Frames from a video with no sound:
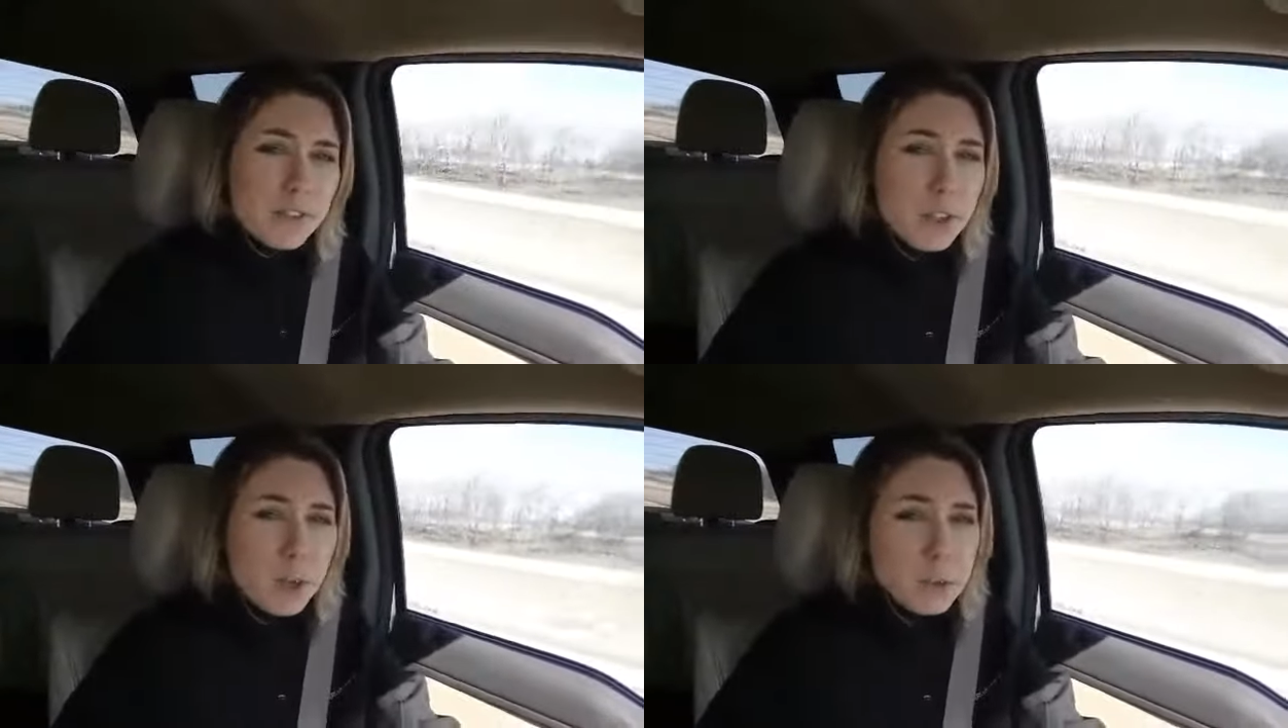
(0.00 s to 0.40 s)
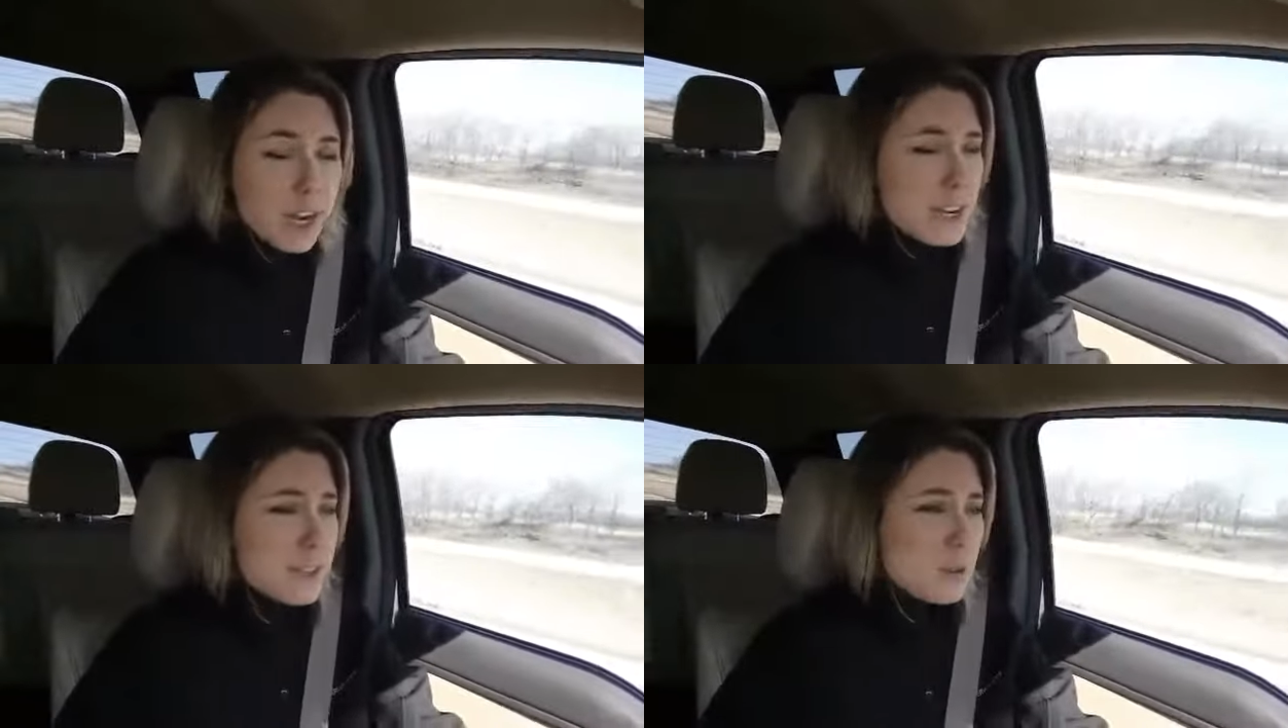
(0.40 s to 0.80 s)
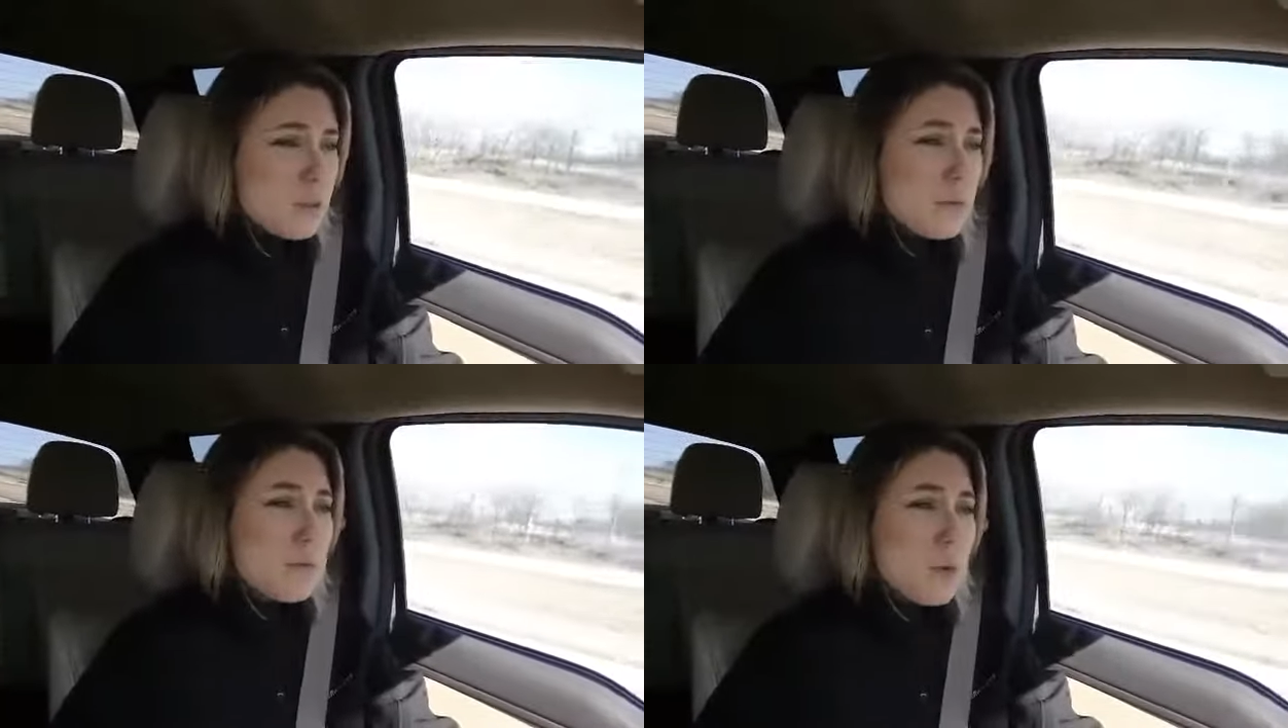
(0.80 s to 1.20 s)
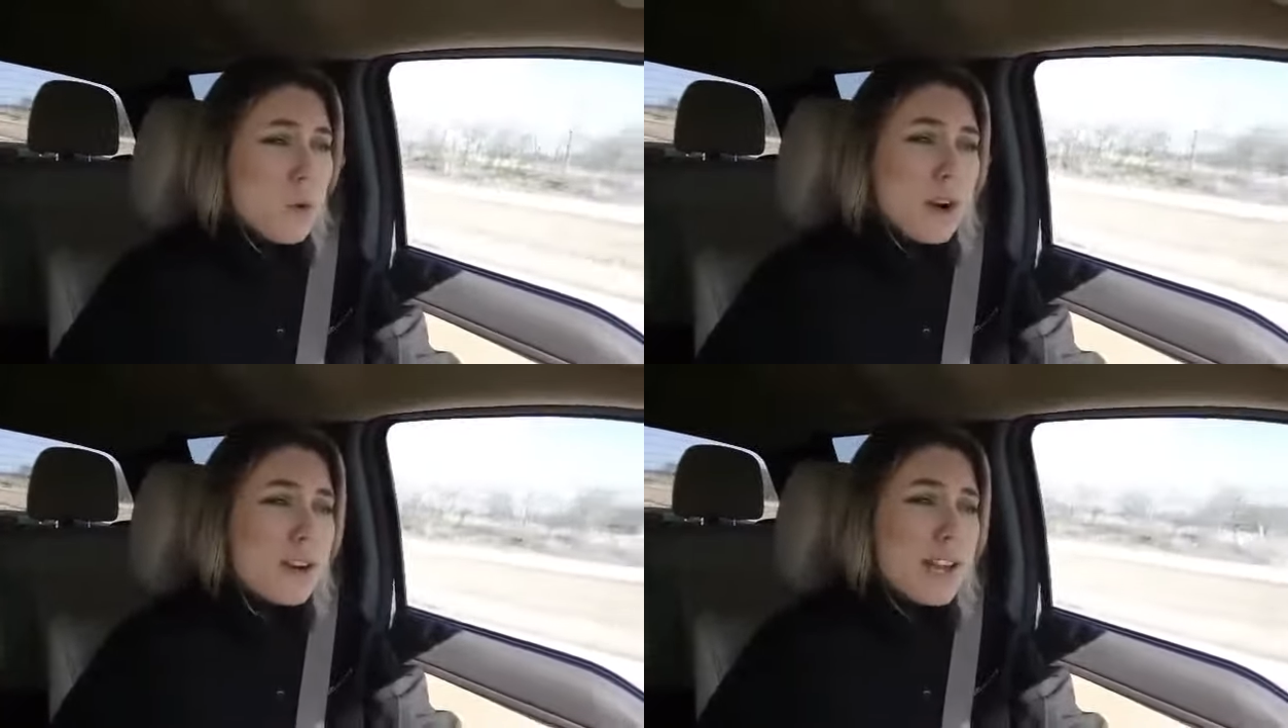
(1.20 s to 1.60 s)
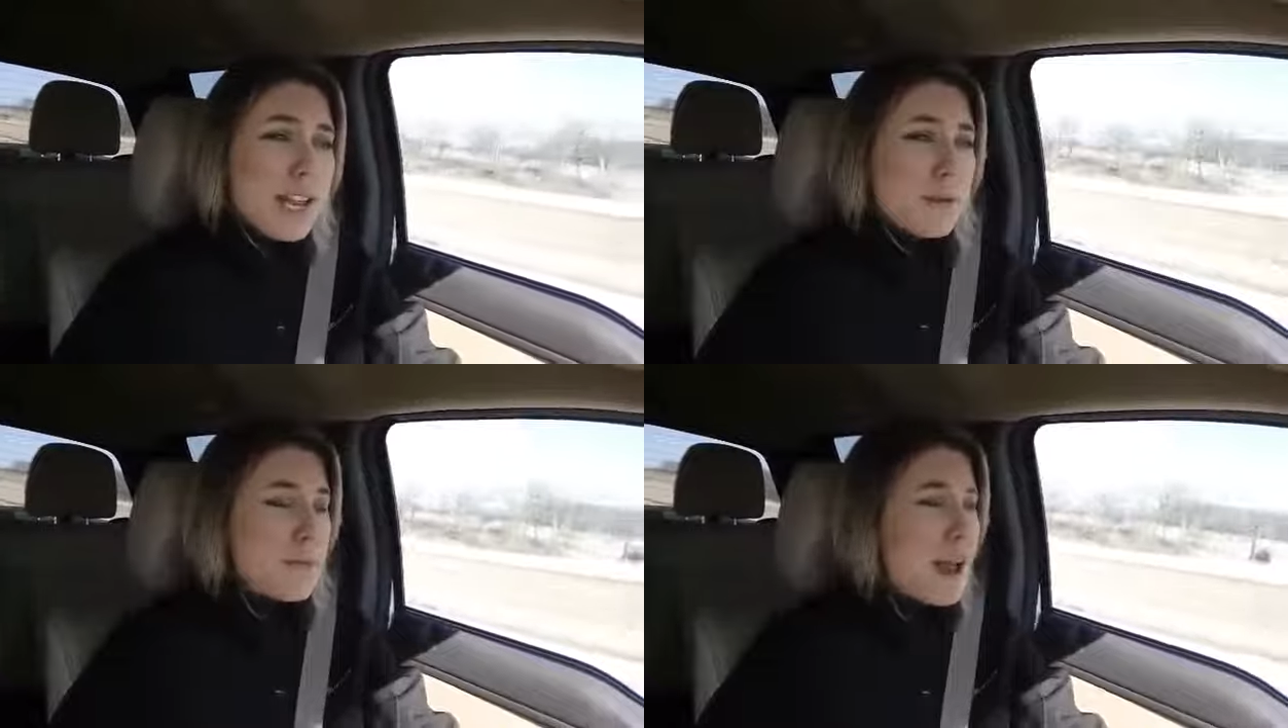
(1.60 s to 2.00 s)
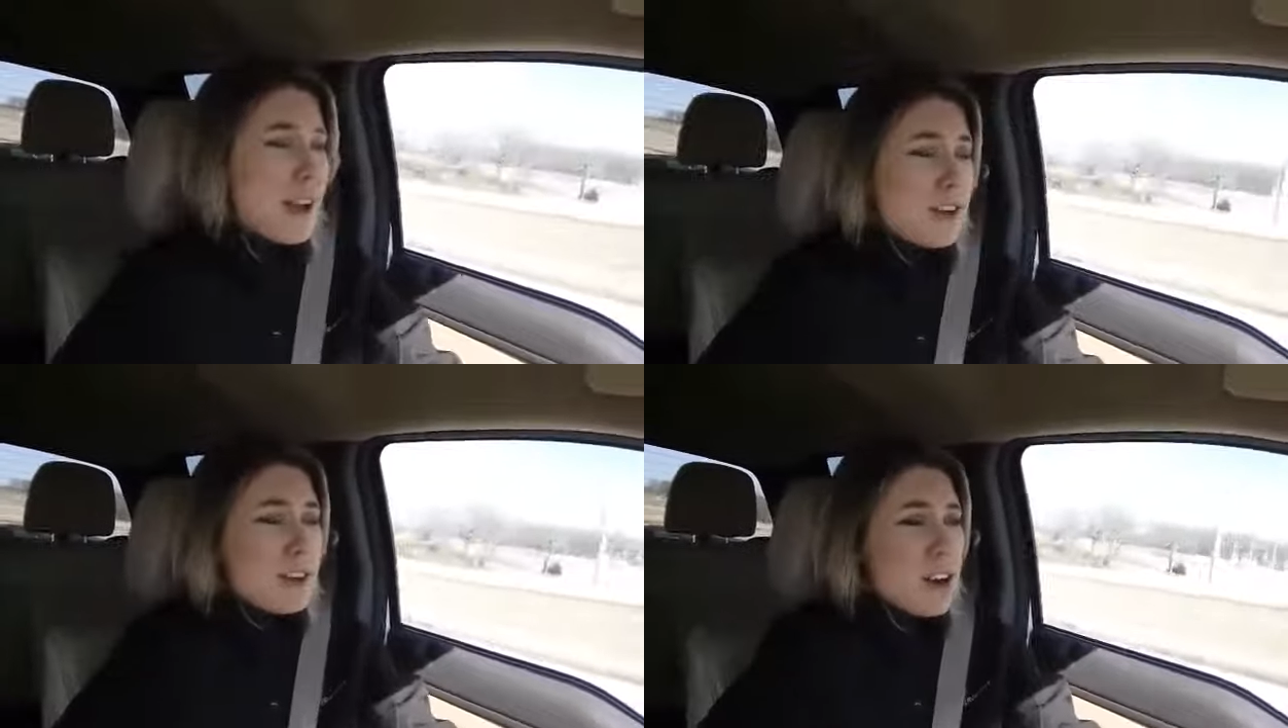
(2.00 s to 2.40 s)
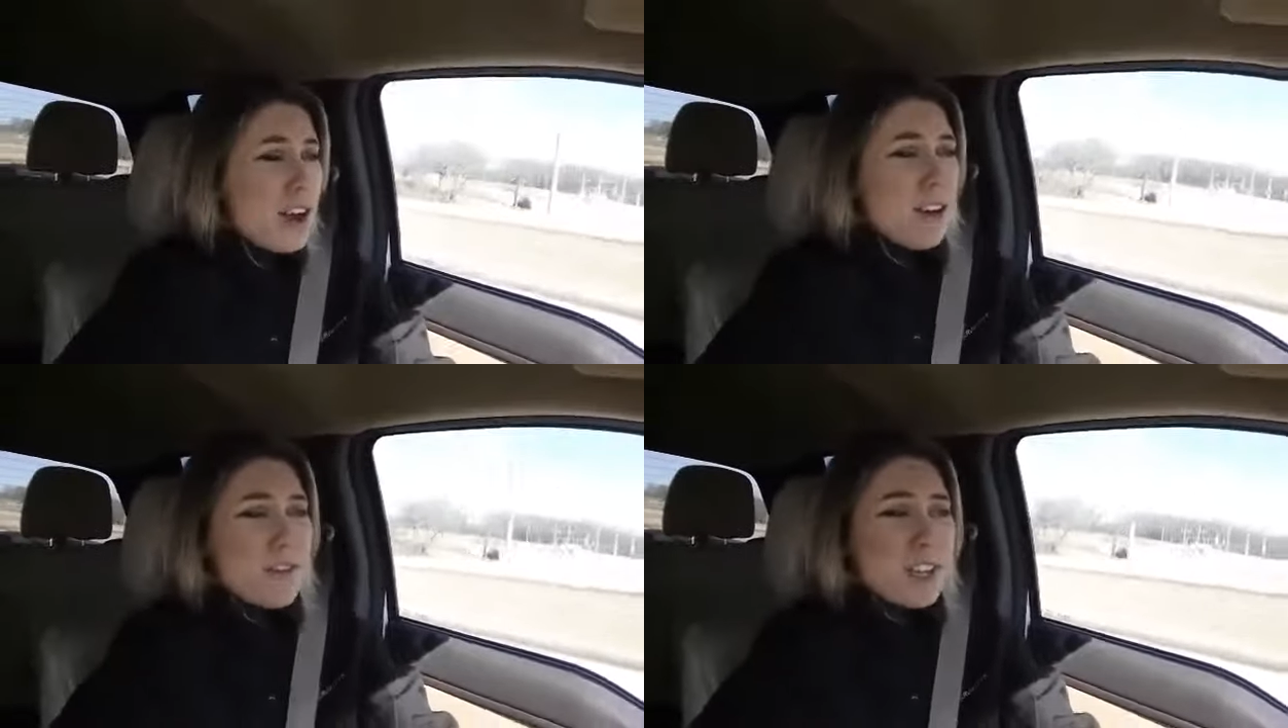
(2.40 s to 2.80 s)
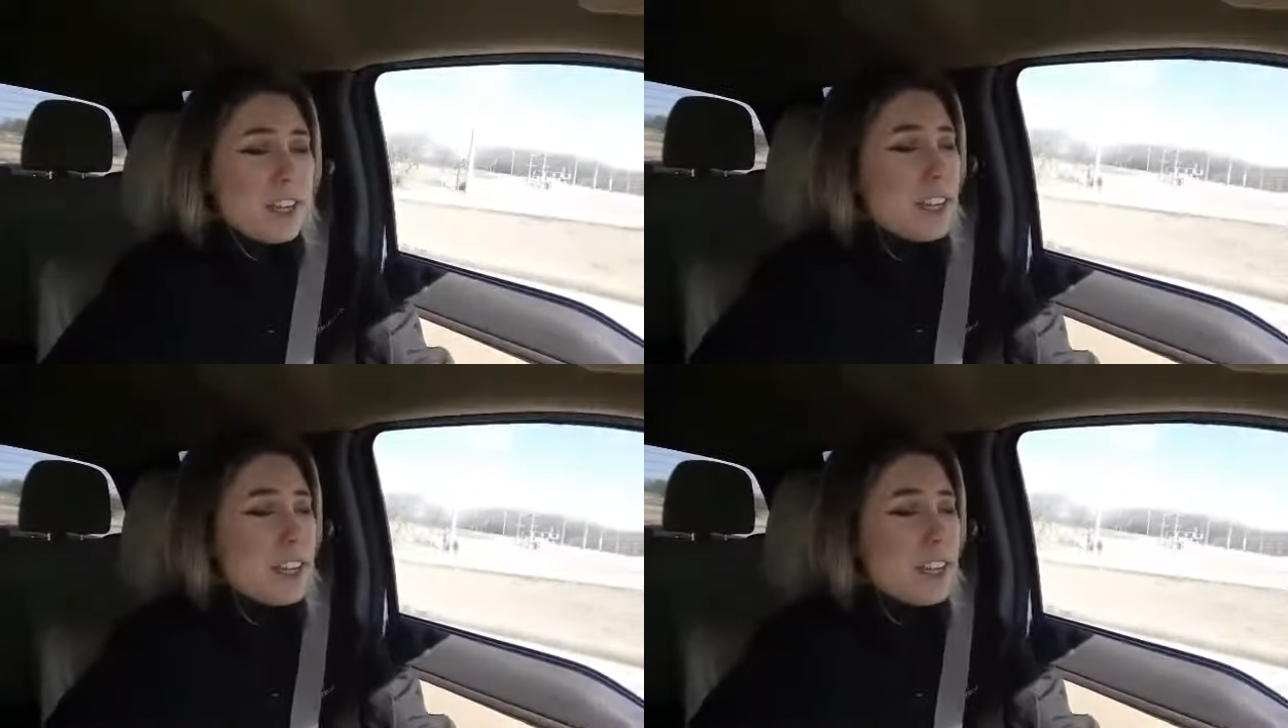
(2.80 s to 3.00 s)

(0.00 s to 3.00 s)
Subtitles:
full price or more in a matter of,